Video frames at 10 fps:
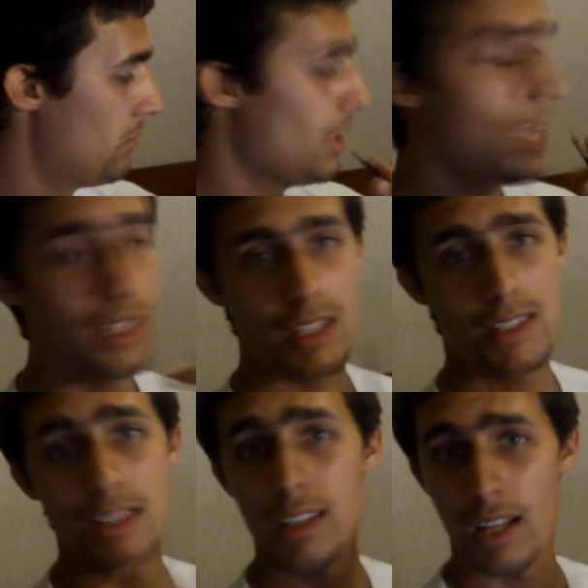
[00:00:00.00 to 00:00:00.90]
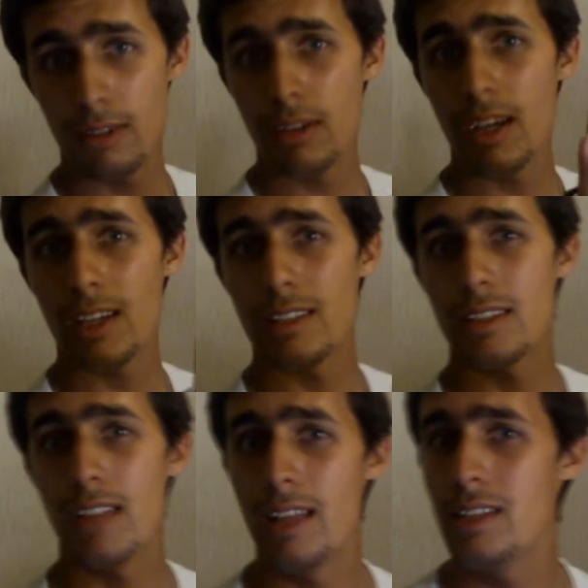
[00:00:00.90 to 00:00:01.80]
That is Nintendo DS.
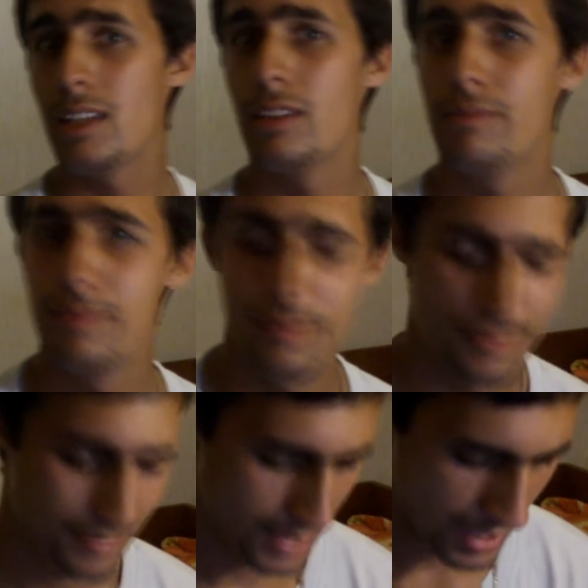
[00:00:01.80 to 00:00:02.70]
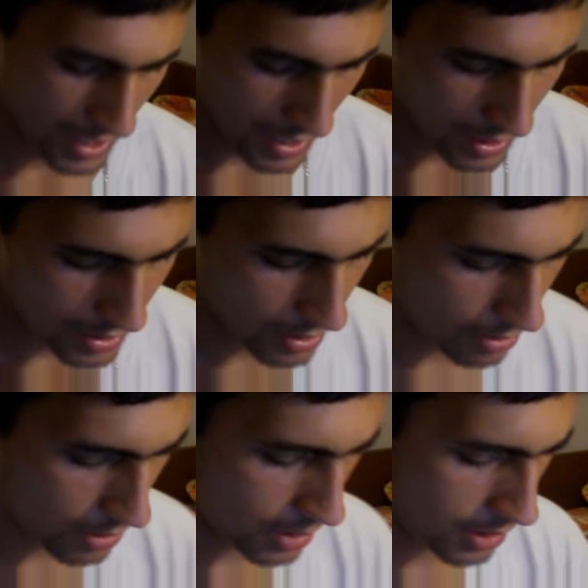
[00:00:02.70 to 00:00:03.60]
That's it.
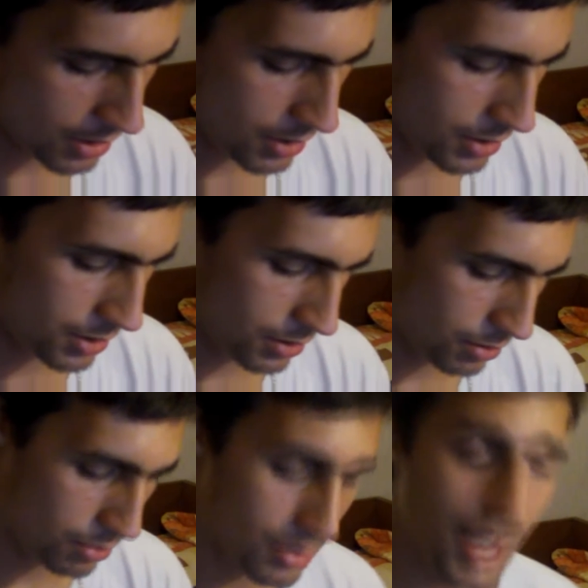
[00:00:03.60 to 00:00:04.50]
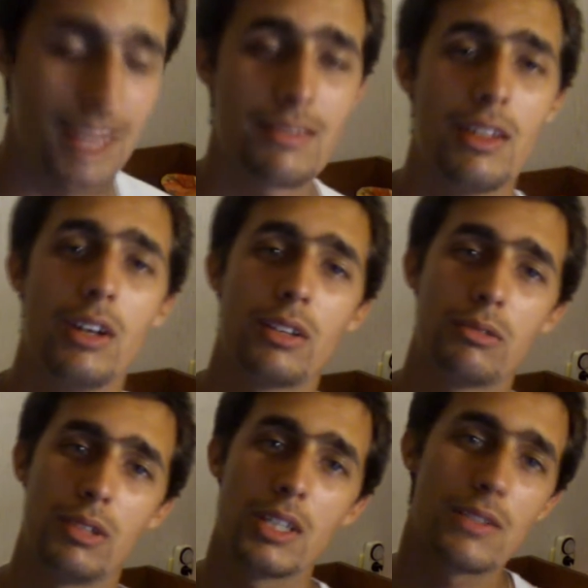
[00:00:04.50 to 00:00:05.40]
So uh, today's vlog
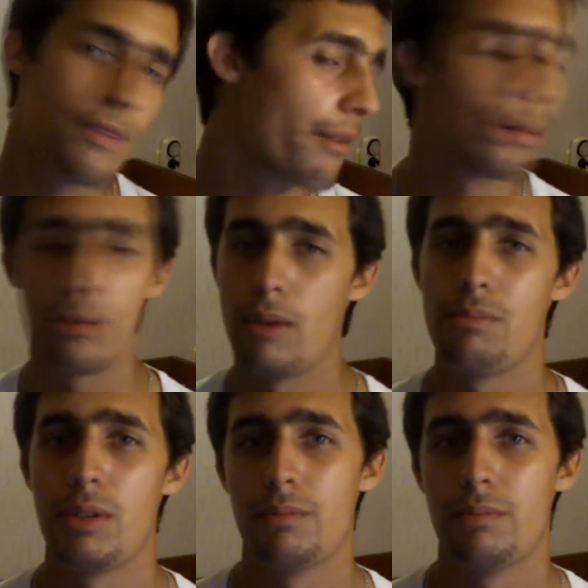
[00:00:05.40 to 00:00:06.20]
was very creepy.